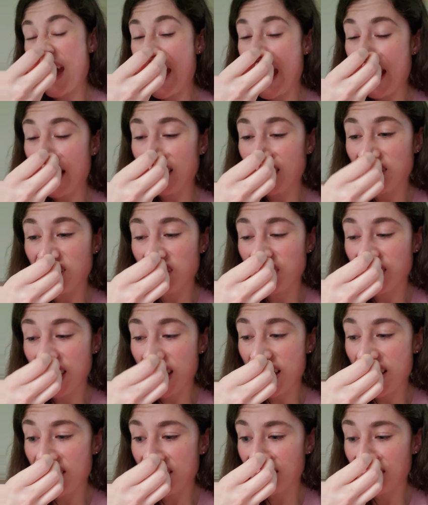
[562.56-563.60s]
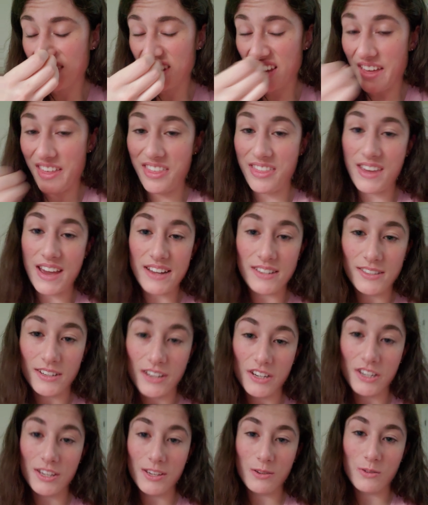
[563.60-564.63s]
Exercise, that's
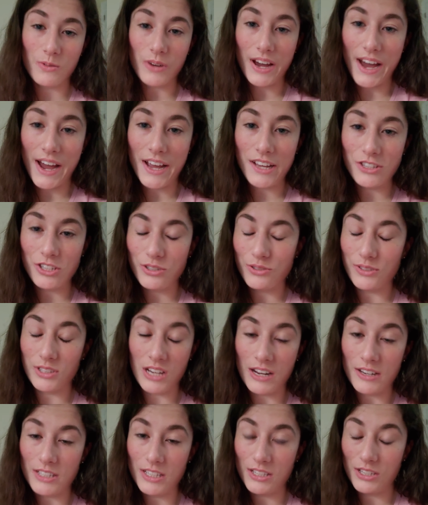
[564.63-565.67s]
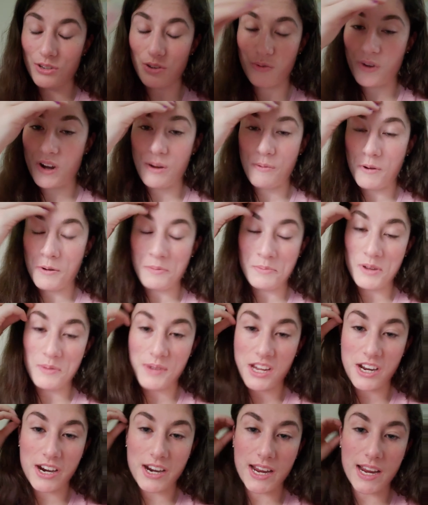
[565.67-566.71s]
on you. I choose not to do it when I'm on my
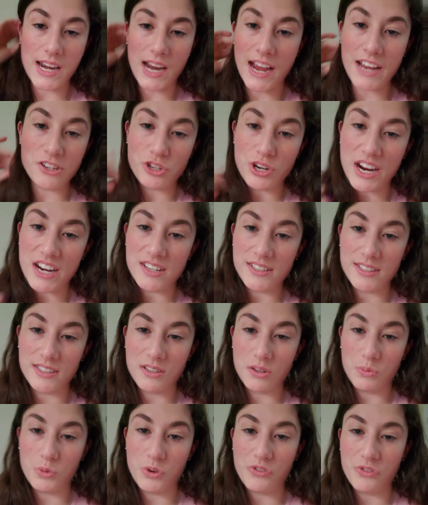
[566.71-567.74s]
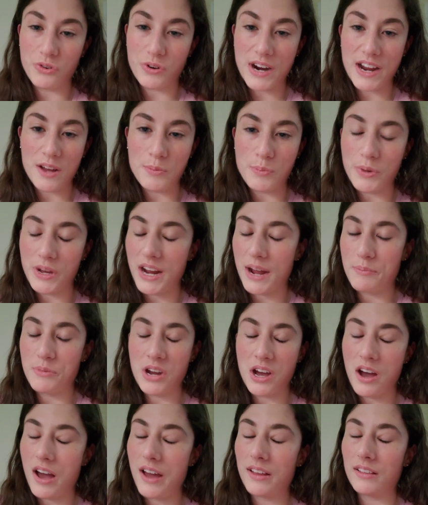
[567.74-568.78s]
period. I try to still move around, but I'm
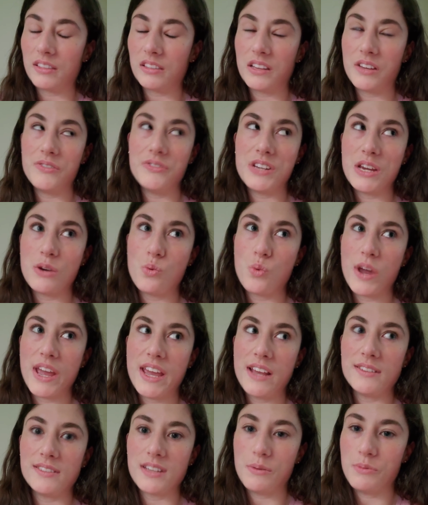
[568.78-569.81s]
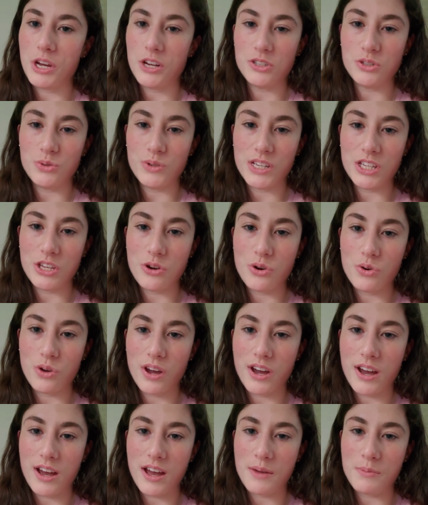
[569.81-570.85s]
not lifting weights, I'm not doing
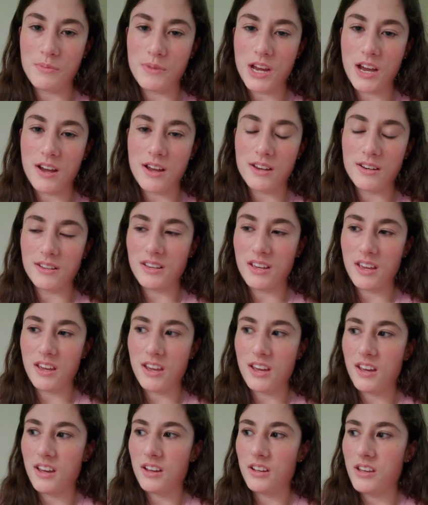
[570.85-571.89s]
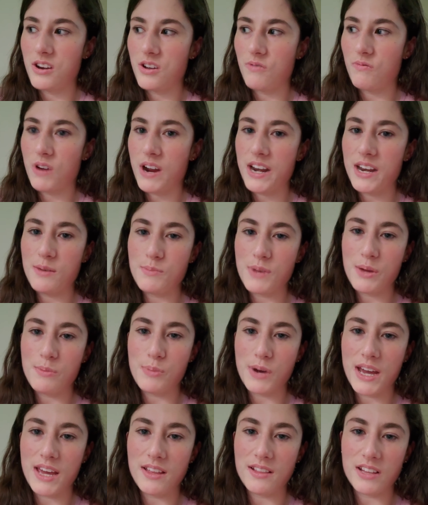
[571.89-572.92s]
yoga, I'm not you know, riding my
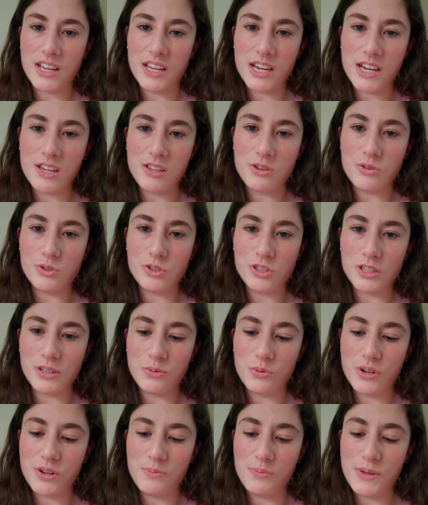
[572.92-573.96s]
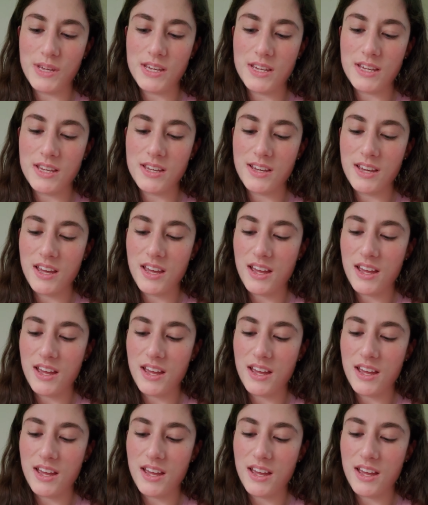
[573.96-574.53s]
bike like I usually would be.